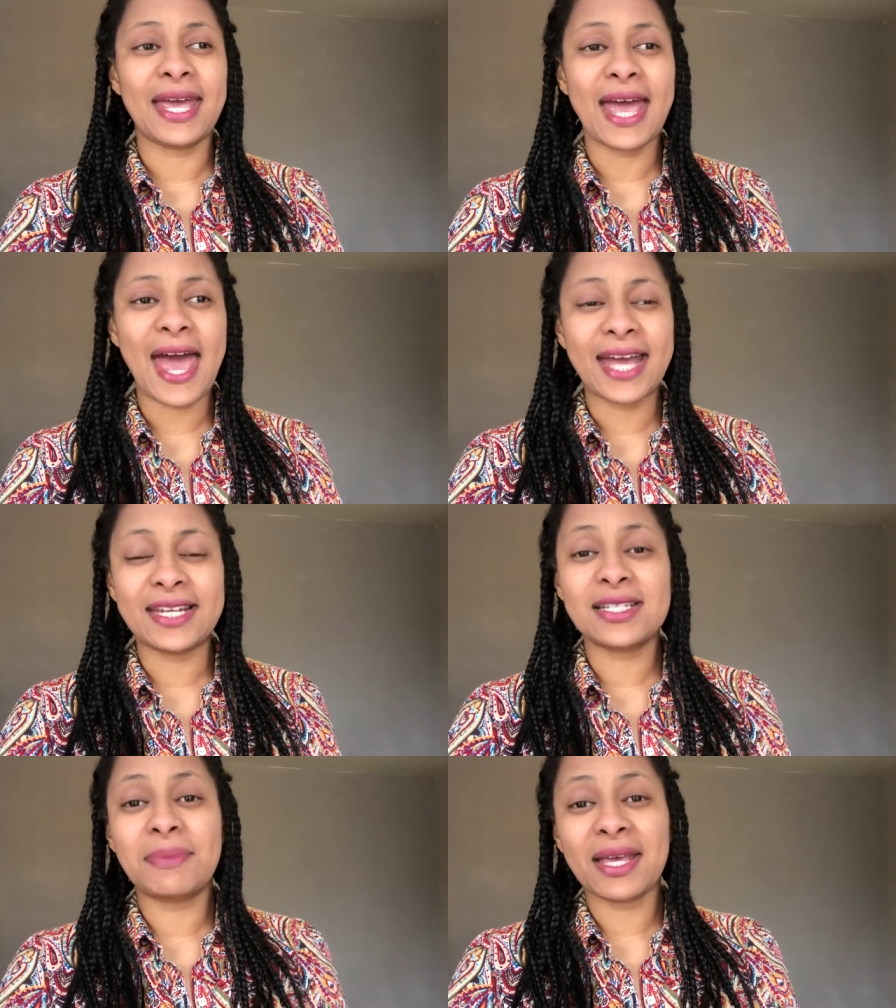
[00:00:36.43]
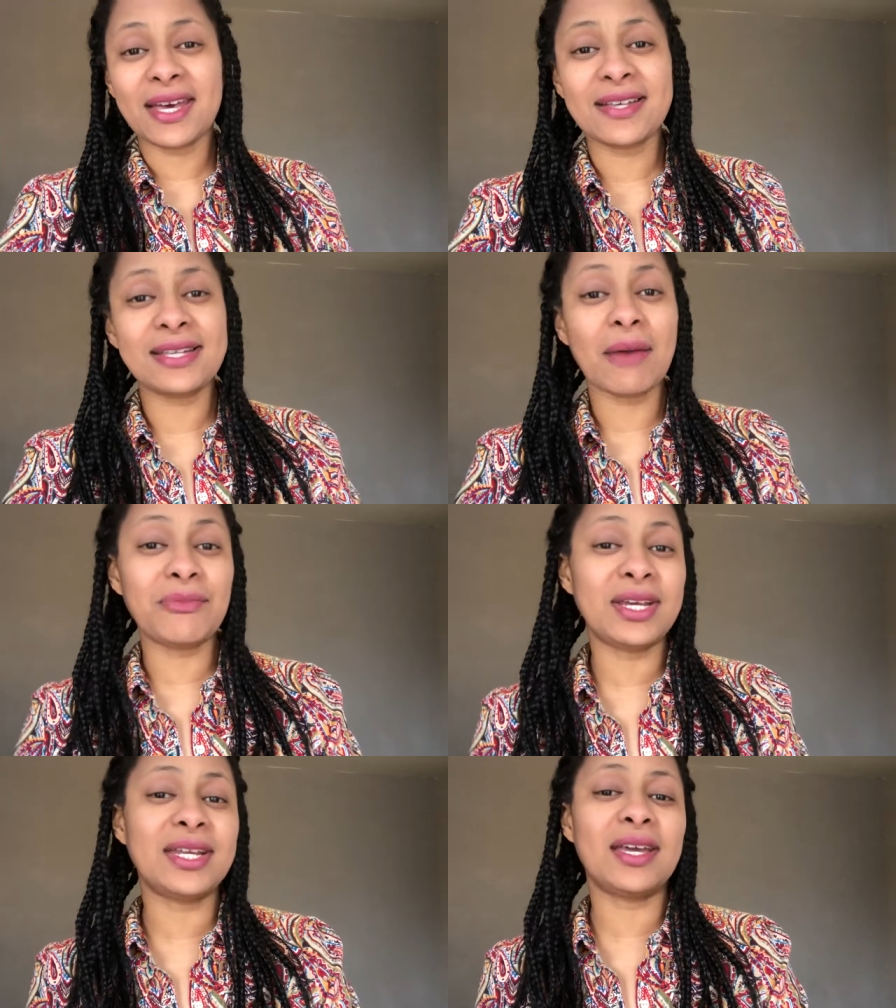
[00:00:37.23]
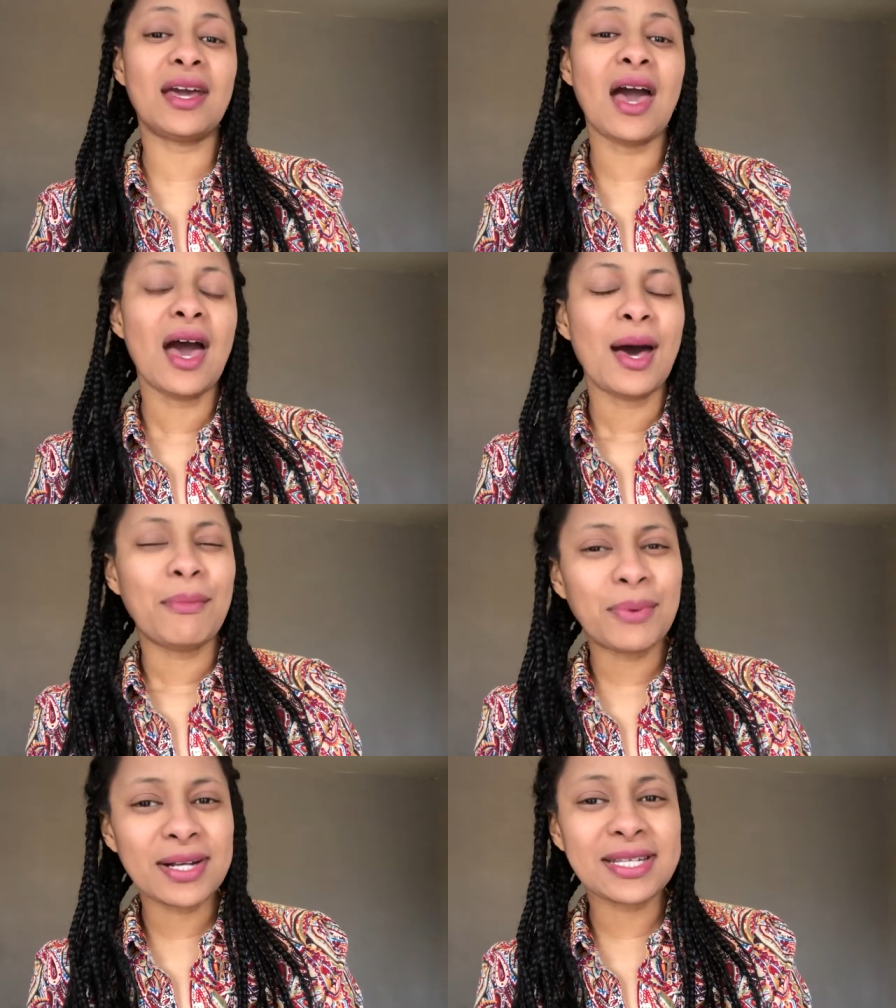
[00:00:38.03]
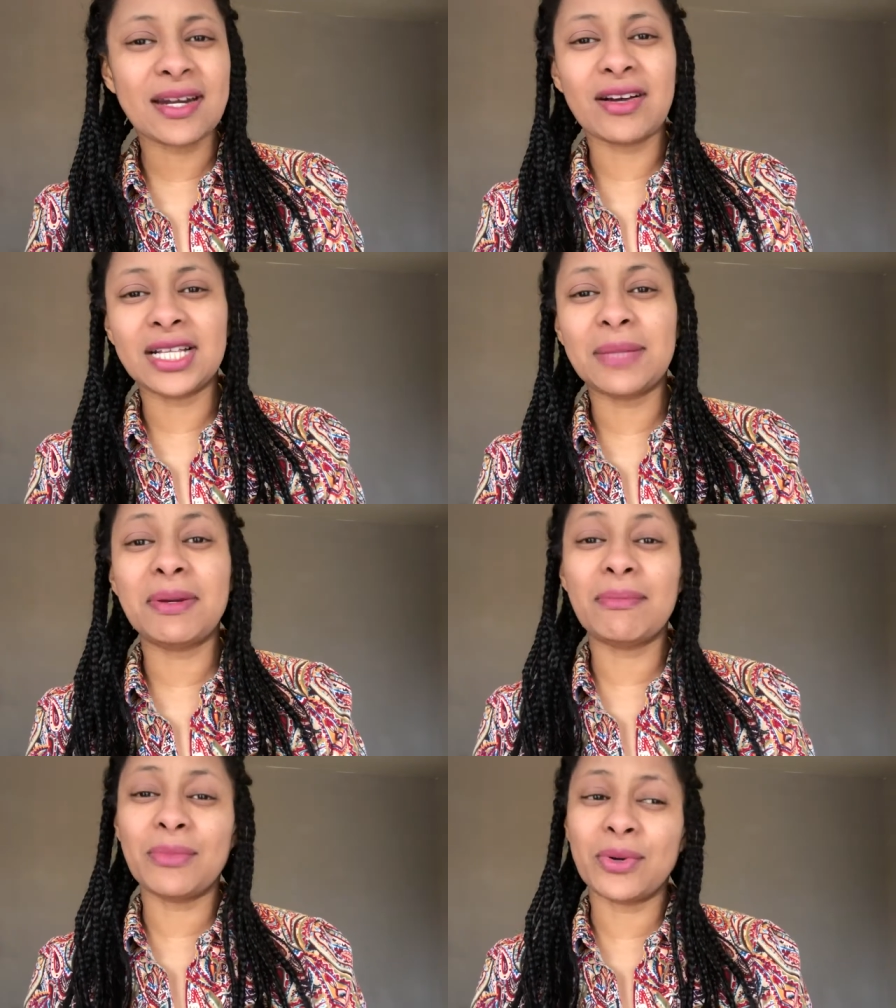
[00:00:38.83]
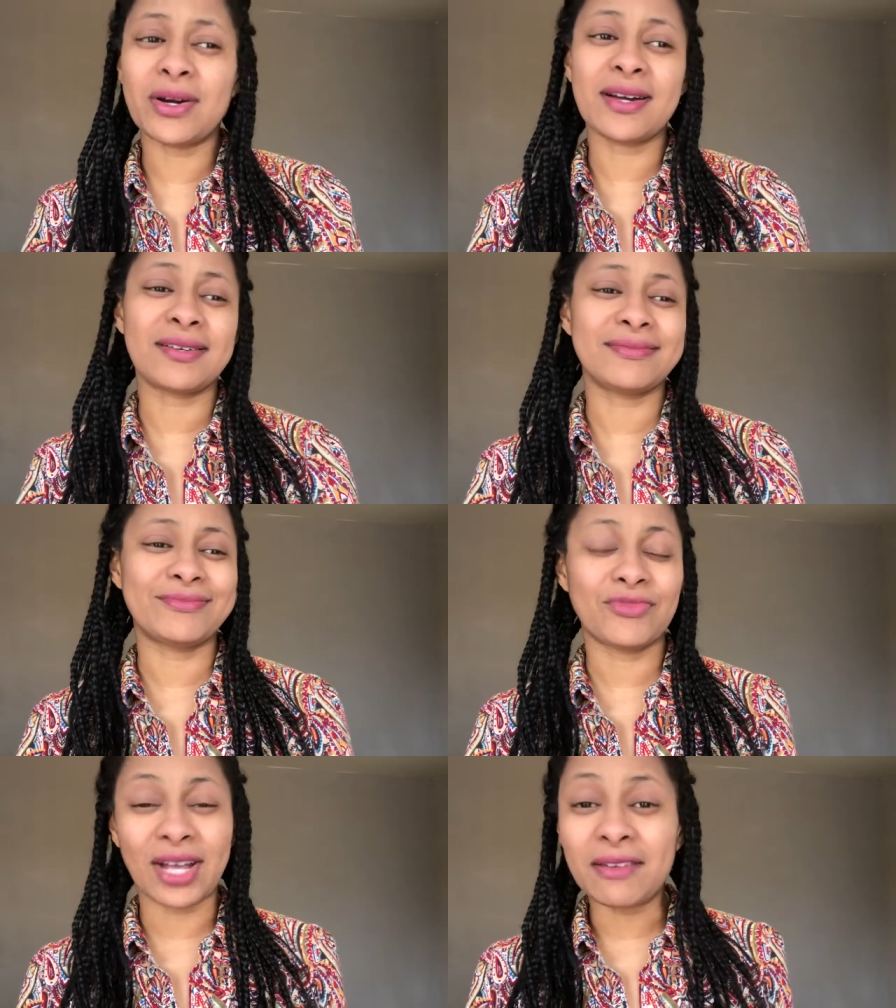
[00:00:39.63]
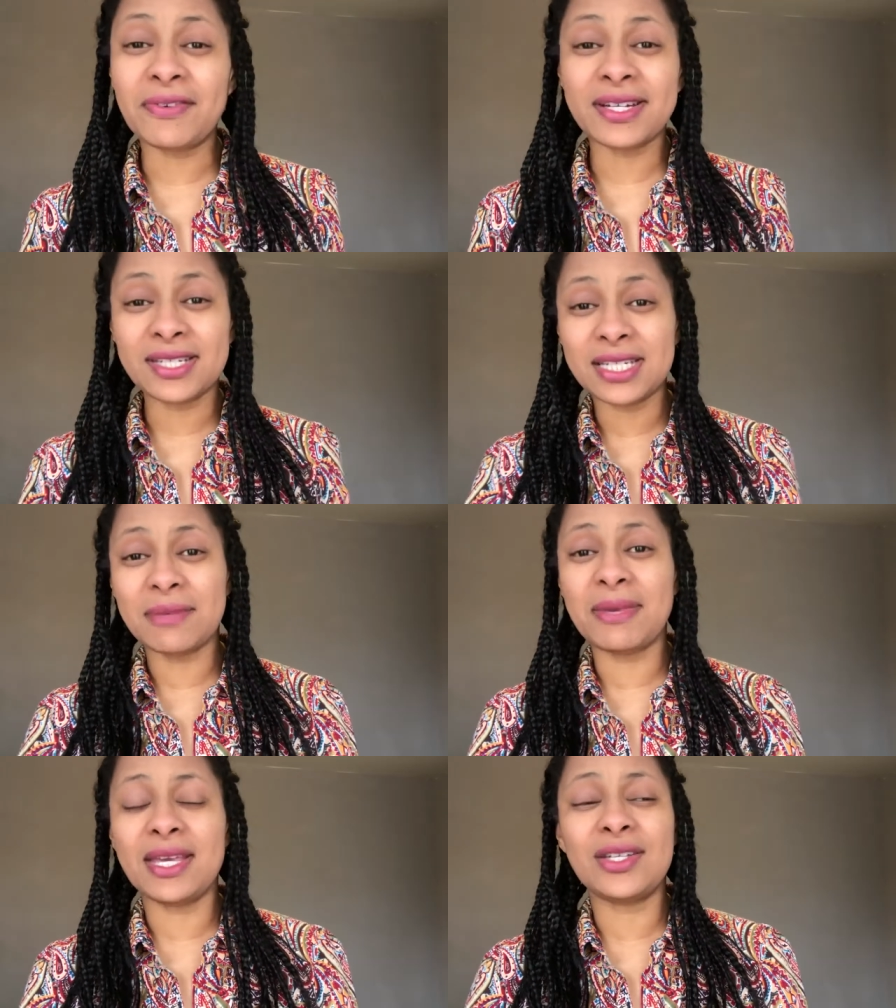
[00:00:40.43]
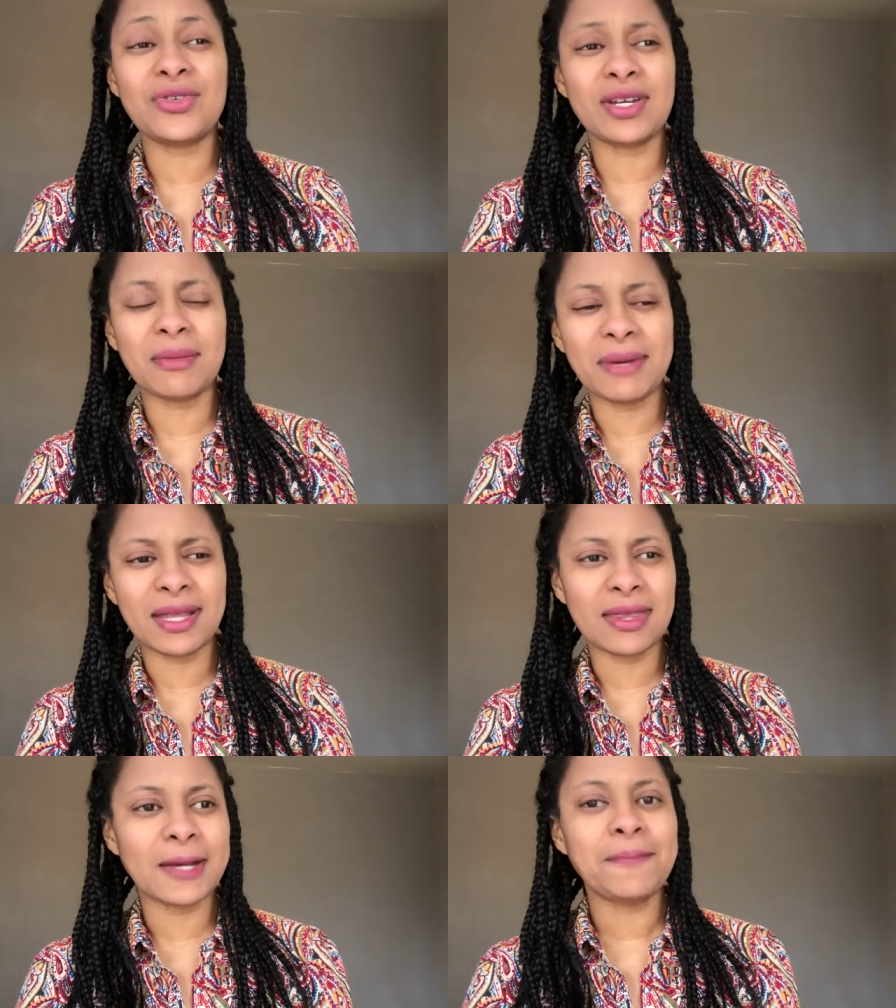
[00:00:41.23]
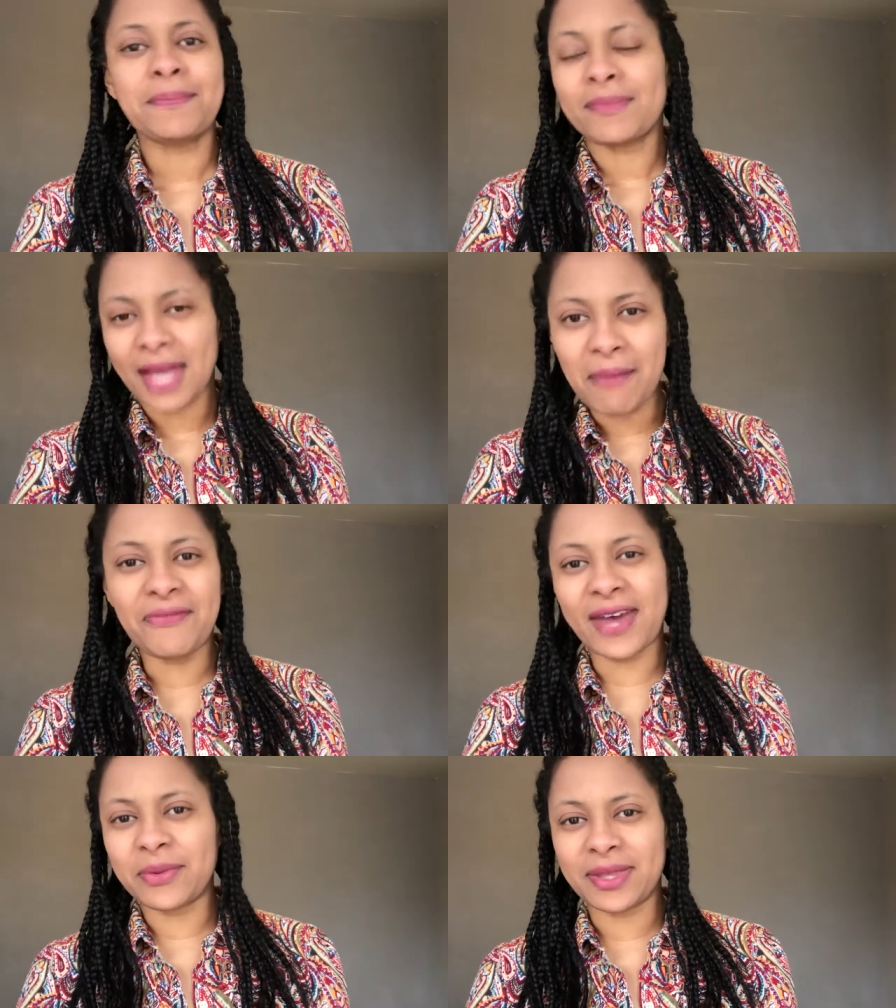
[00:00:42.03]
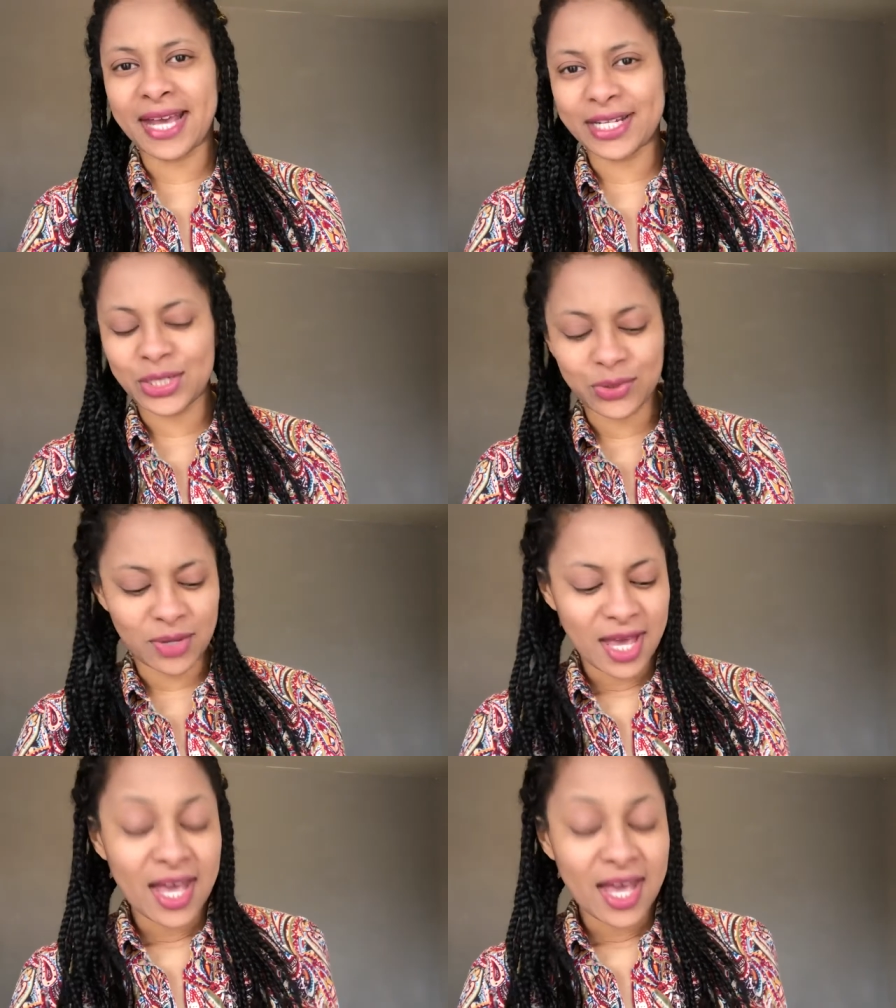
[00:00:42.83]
and it's because I'm reading books that are a little bit more relevant to me during the month, I'm fine with that too.